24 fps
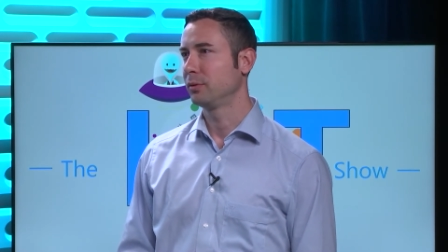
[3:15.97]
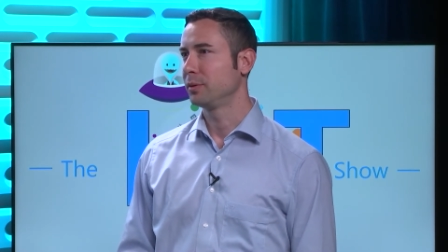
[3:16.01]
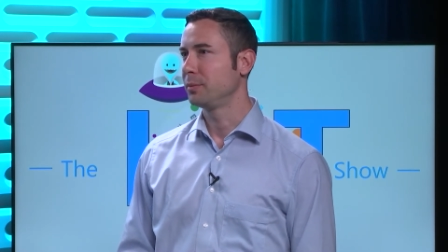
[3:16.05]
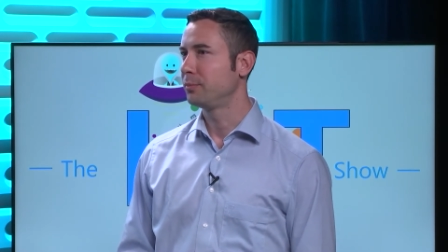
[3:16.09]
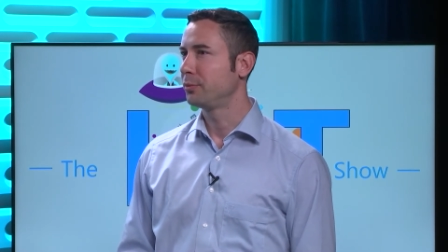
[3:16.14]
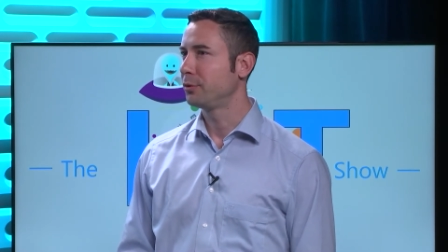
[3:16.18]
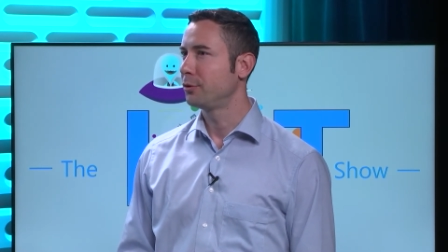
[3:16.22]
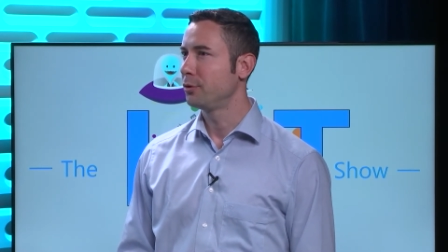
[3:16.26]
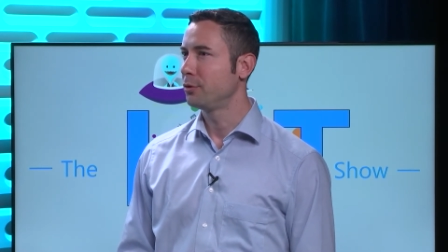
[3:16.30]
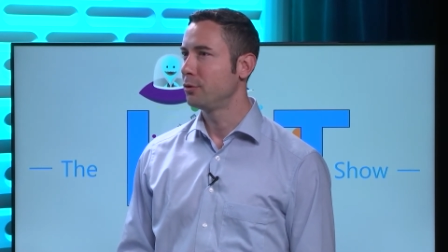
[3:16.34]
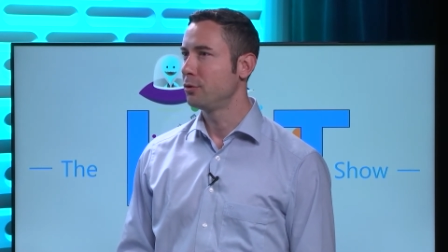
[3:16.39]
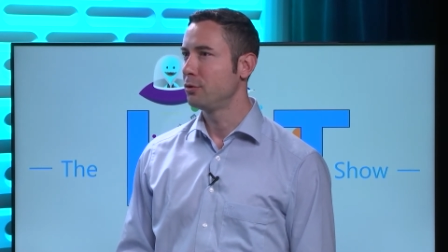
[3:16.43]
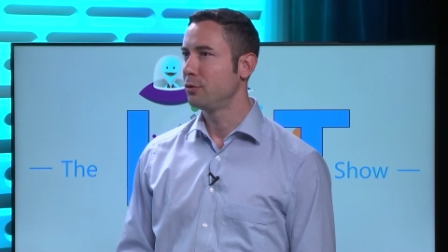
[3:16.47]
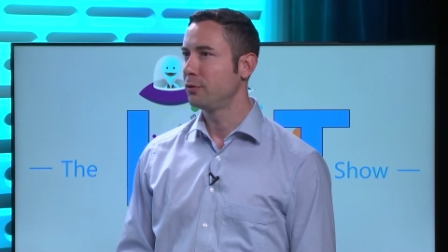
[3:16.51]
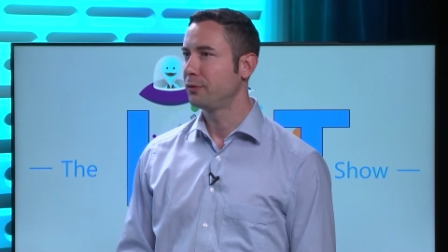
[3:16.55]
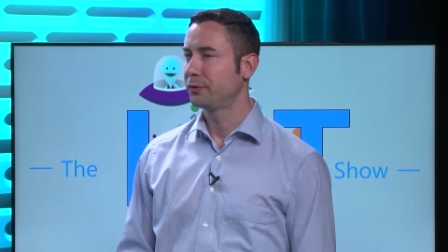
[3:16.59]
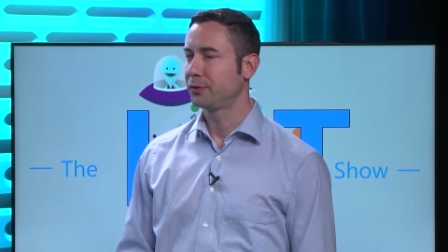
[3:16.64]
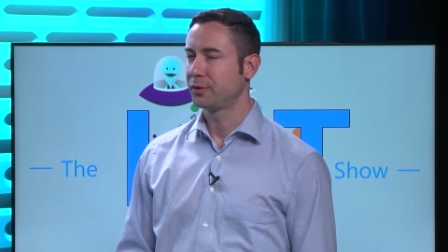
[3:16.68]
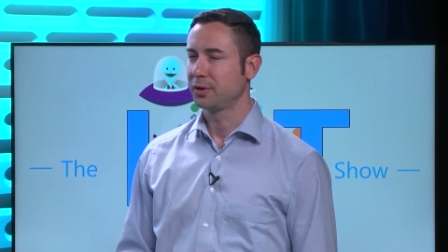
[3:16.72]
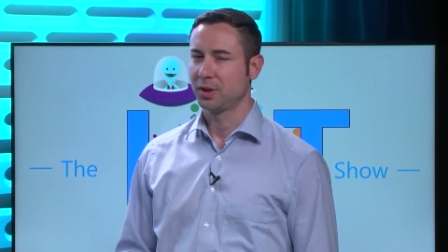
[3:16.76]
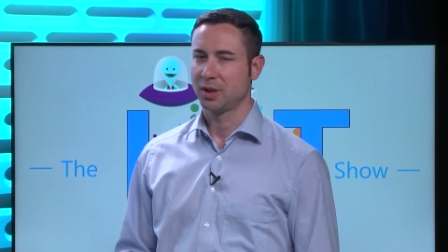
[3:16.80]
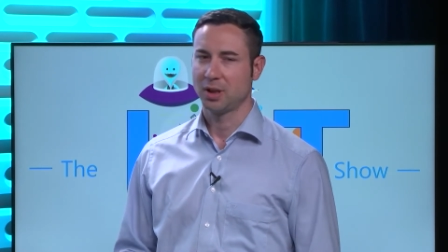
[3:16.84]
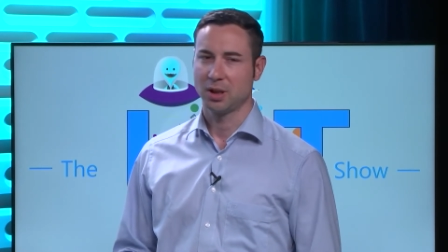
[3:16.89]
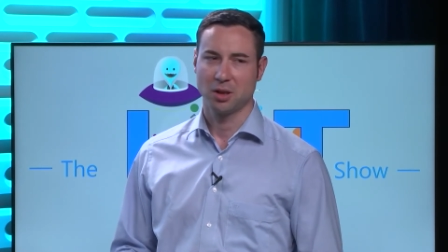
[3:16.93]
improve
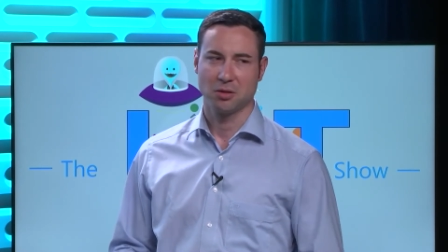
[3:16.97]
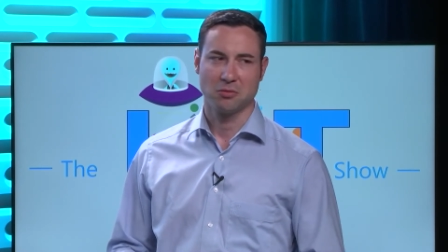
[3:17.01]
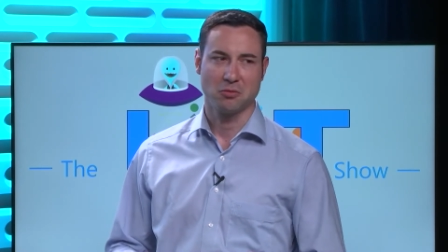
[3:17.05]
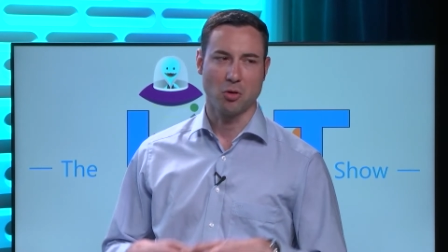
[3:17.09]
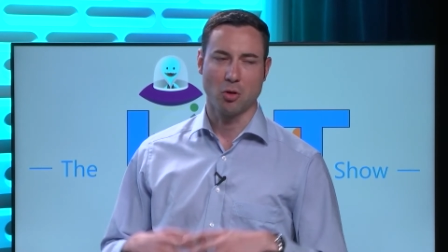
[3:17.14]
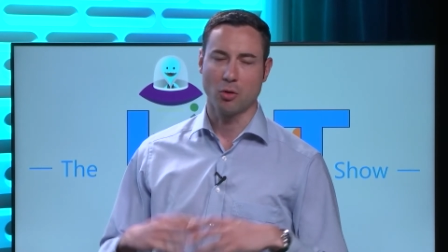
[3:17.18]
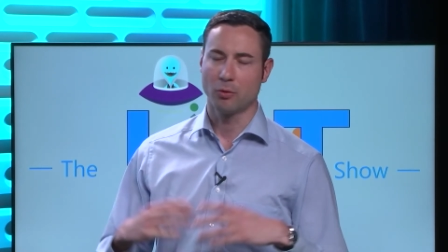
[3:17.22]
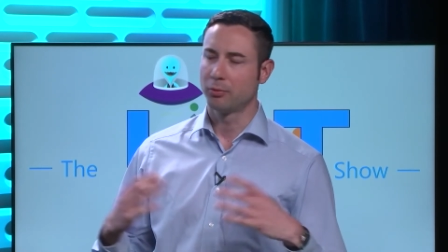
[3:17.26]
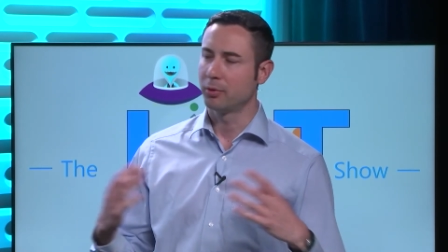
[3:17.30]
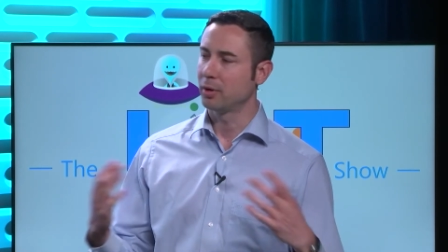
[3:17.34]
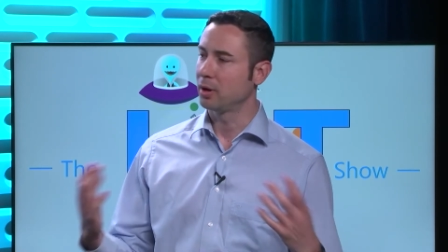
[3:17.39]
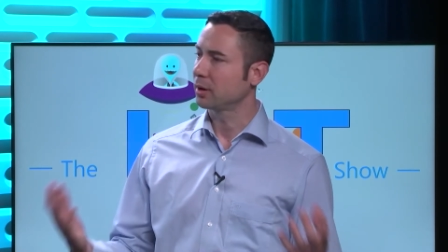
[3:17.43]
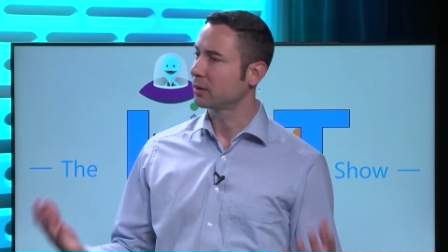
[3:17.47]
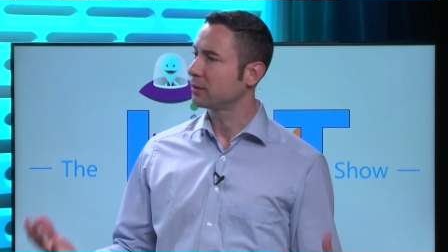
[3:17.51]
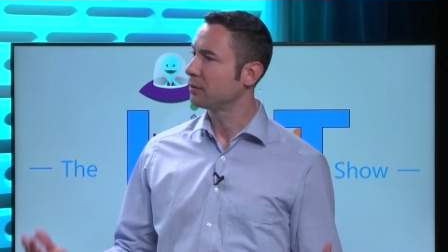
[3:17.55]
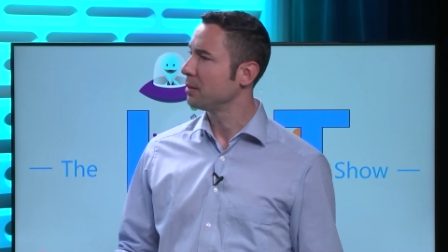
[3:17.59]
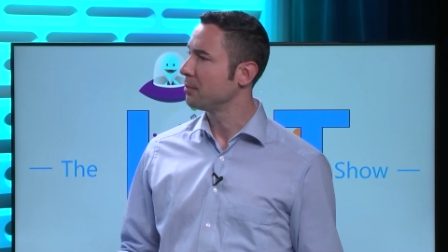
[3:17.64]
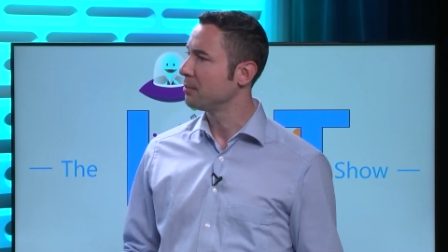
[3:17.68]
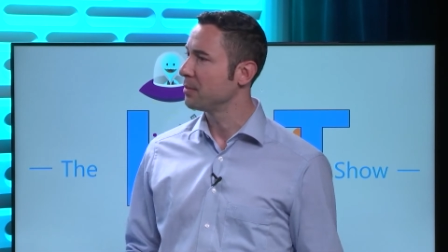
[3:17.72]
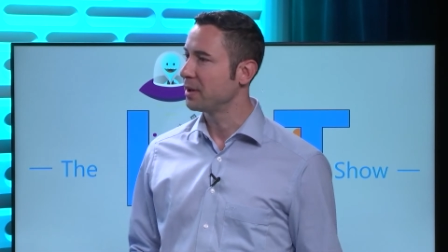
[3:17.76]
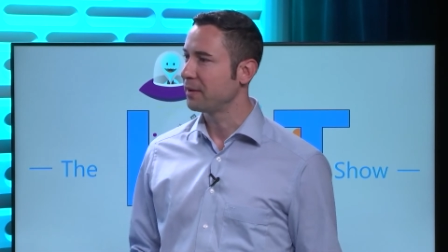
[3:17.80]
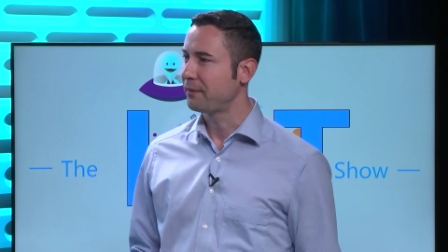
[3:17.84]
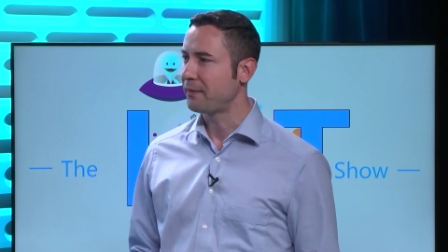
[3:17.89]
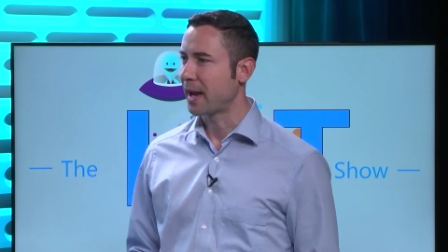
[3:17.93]
the overall
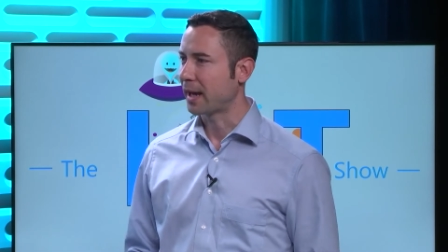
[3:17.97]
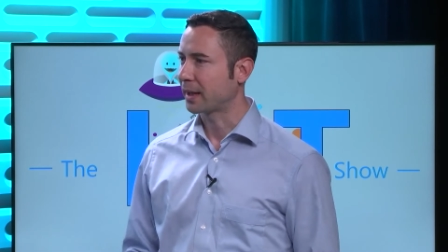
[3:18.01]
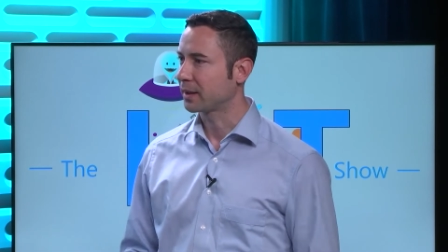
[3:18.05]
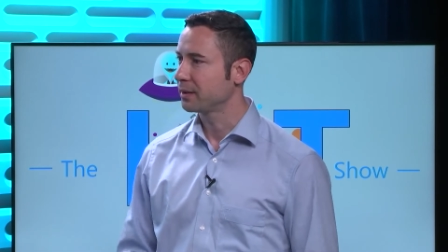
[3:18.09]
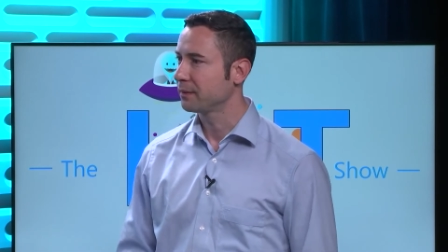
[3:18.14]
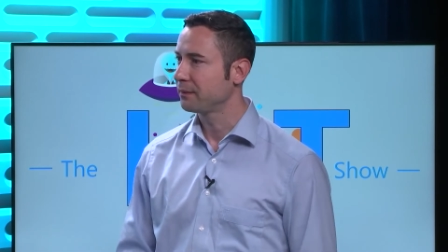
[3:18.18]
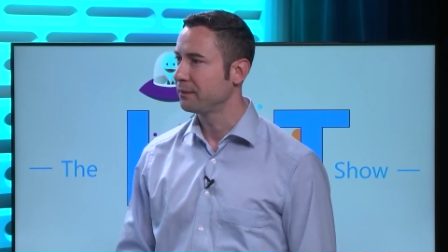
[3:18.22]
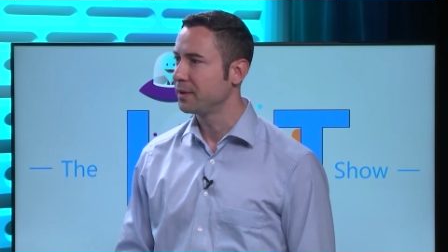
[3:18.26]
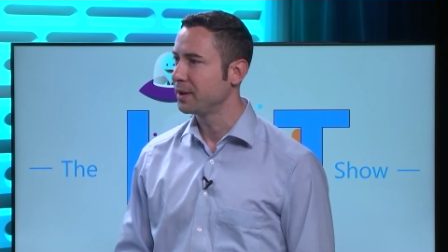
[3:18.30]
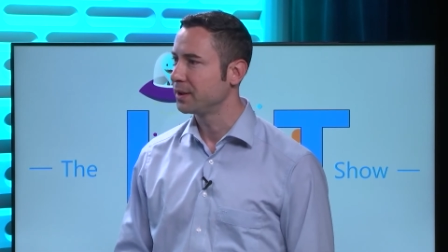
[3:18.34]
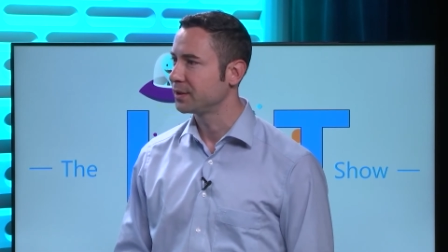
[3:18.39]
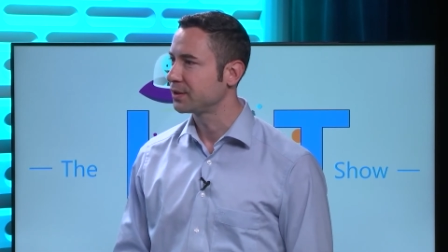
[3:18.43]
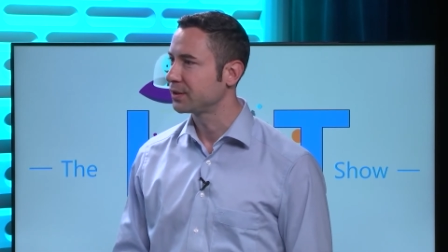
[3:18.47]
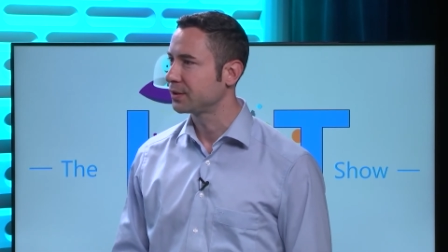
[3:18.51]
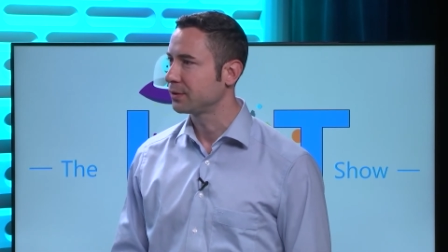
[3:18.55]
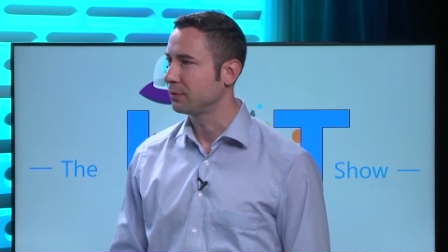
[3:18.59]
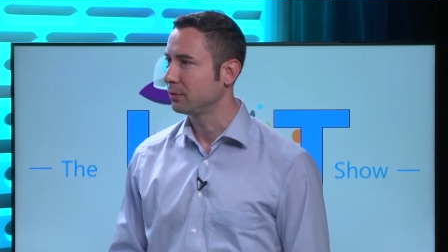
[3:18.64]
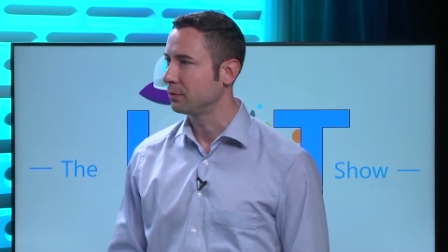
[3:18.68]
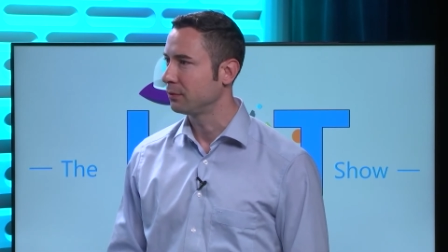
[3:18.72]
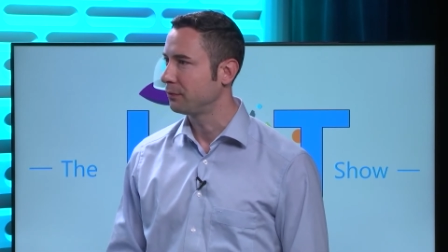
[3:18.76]
equipment effectiveness for,